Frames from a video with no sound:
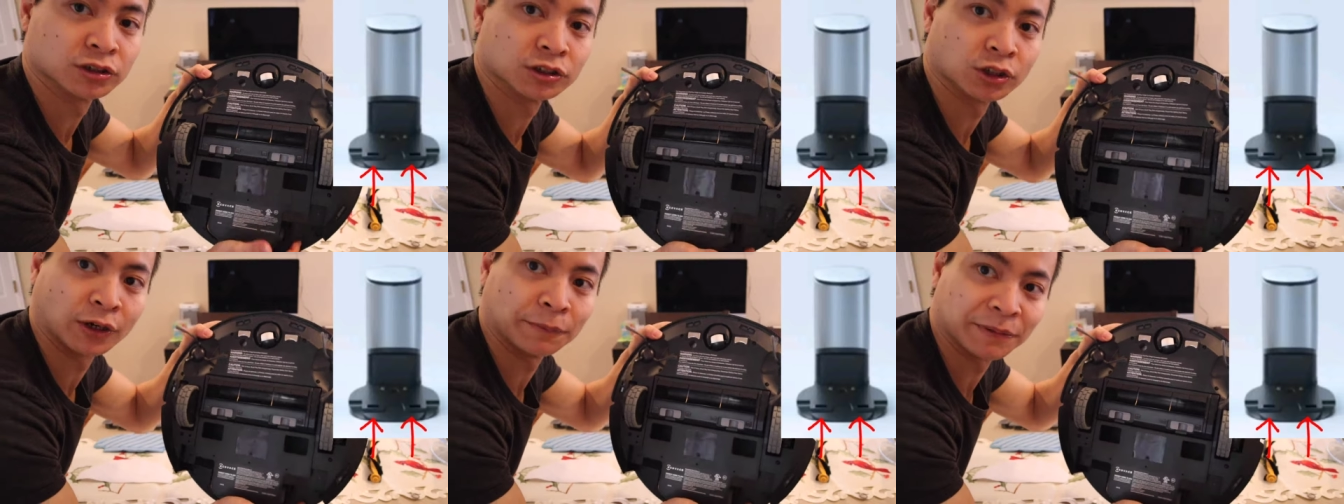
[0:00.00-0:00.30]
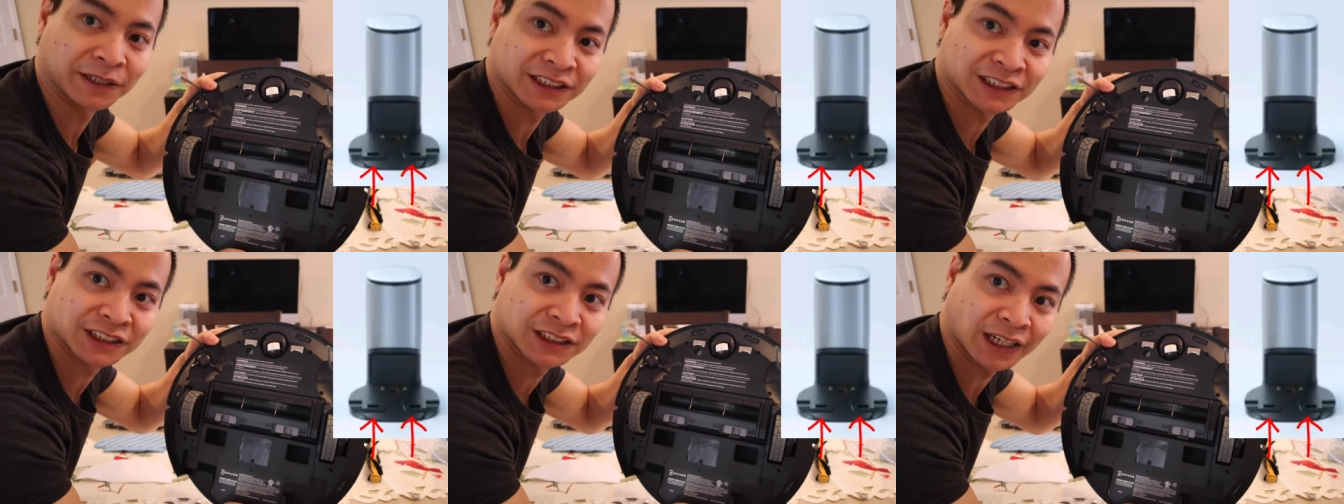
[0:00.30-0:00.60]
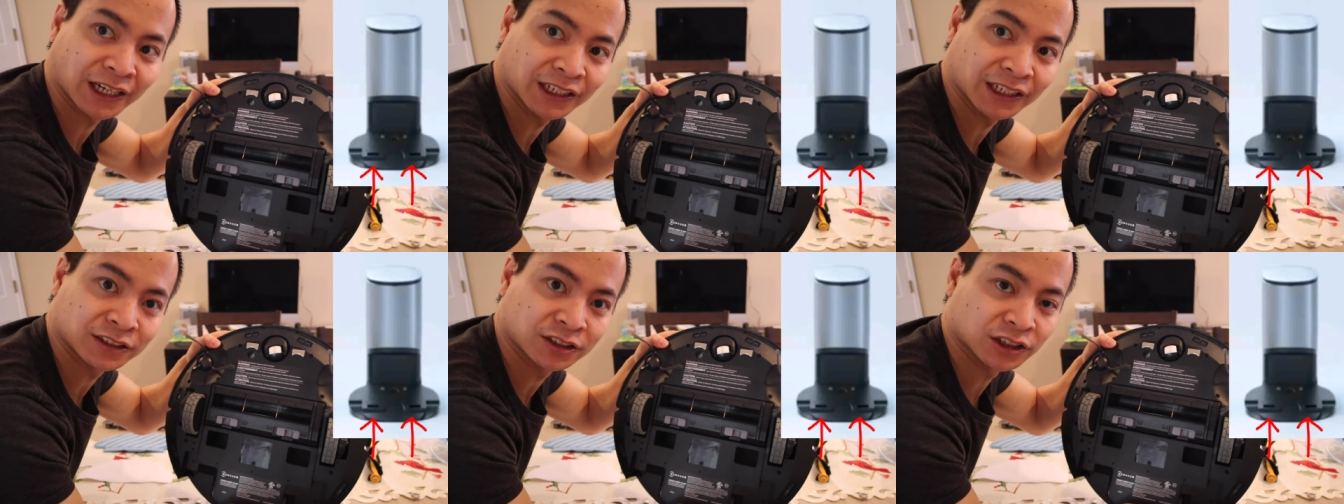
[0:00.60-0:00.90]
So I'm
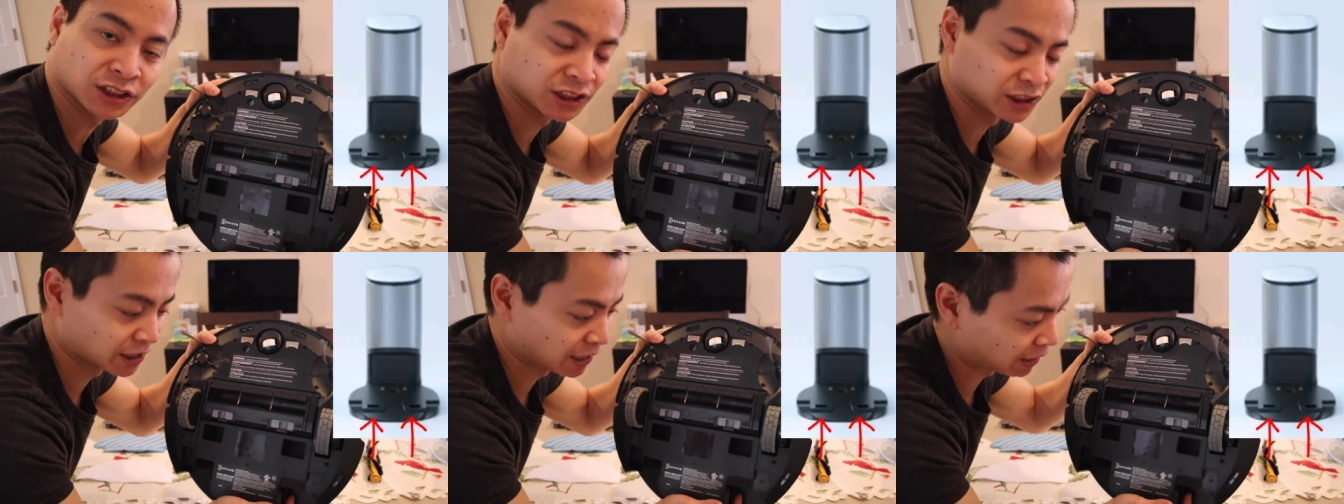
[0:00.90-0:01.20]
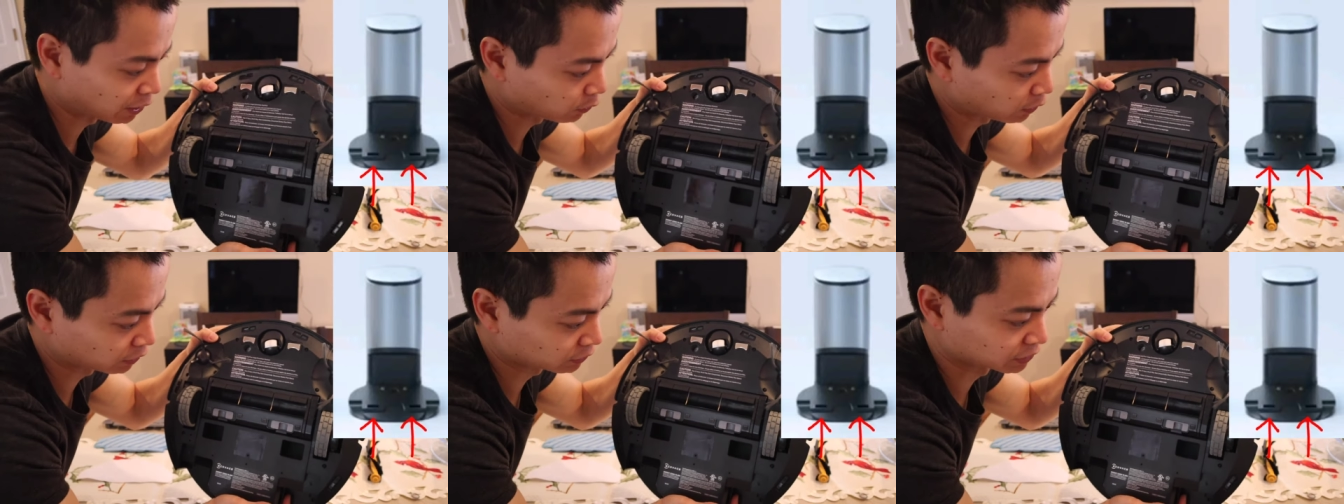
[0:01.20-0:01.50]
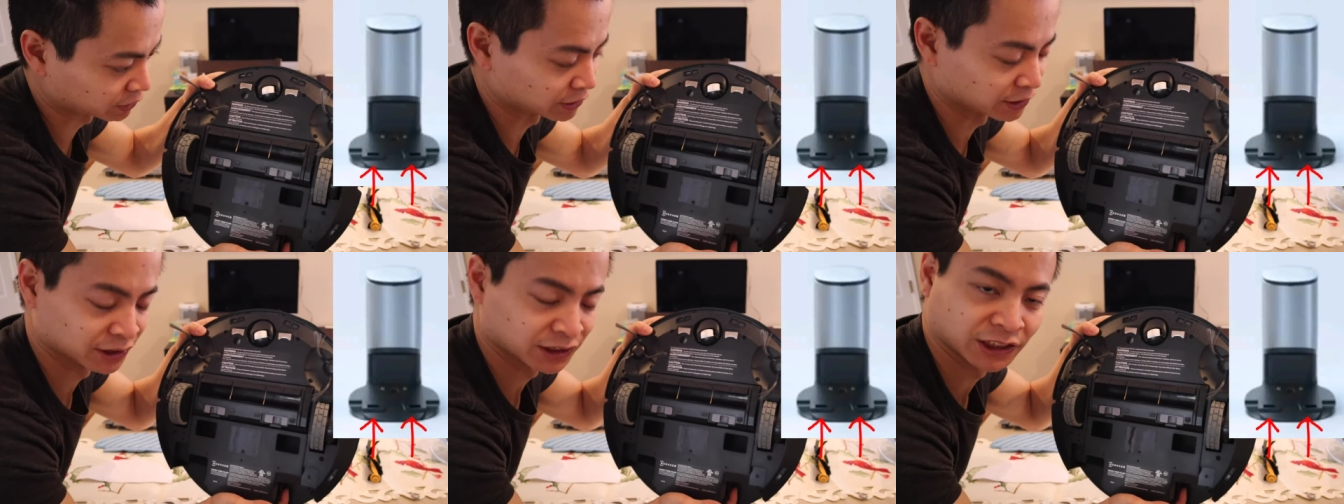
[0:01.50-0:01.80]
excited to see how well
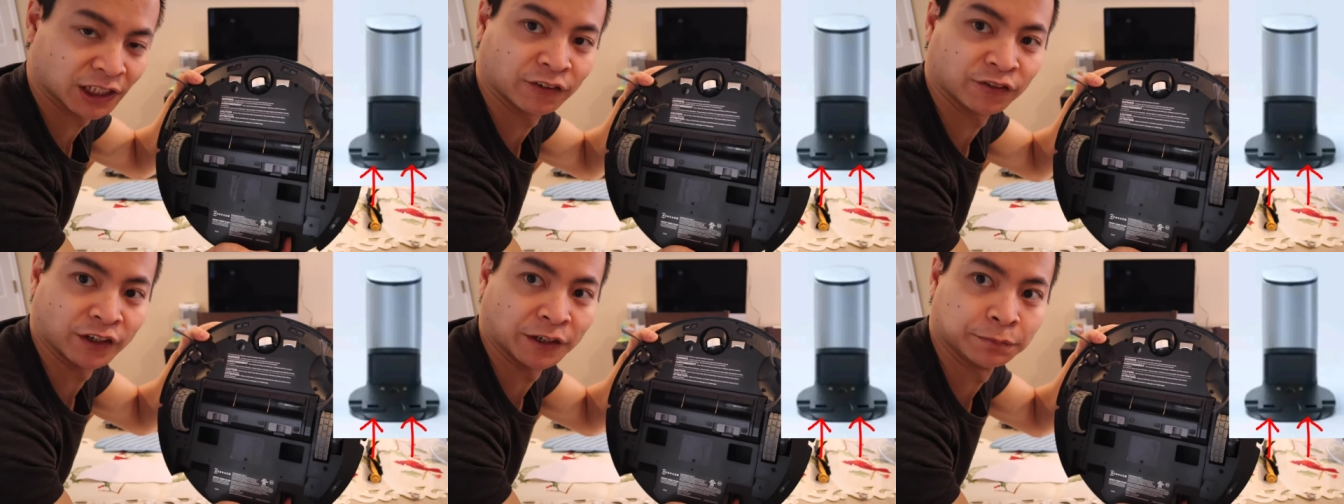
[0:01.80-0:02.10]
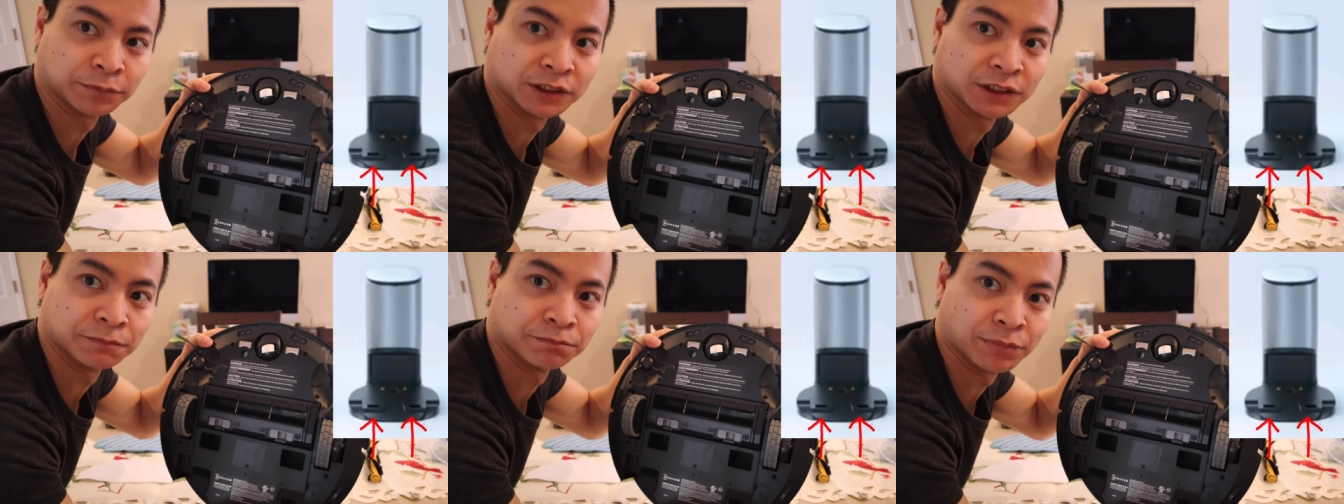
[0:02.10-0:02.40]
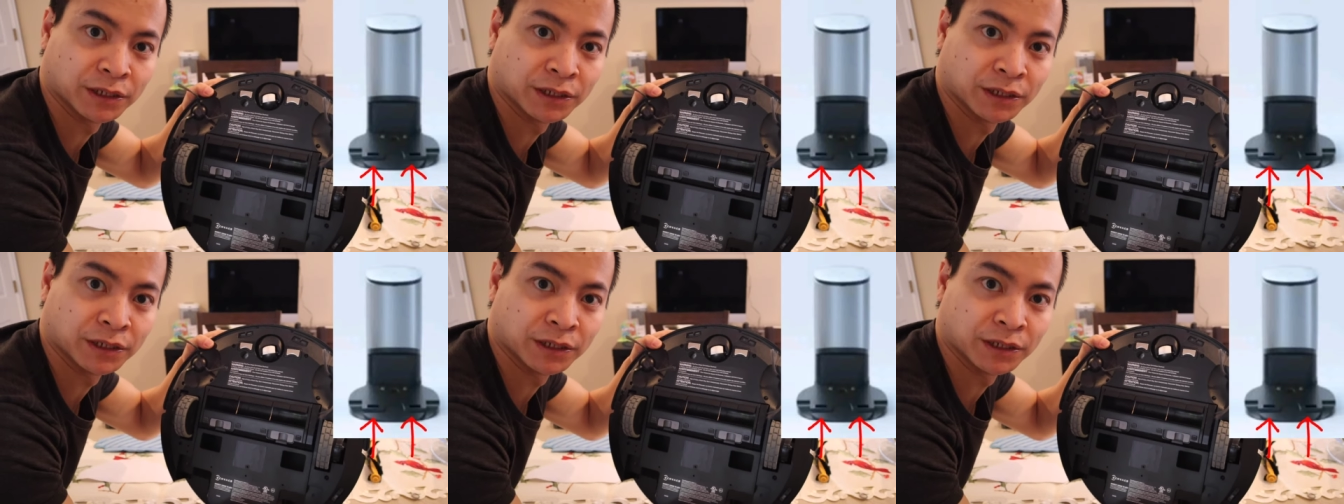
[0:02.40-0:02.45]
the self-emptying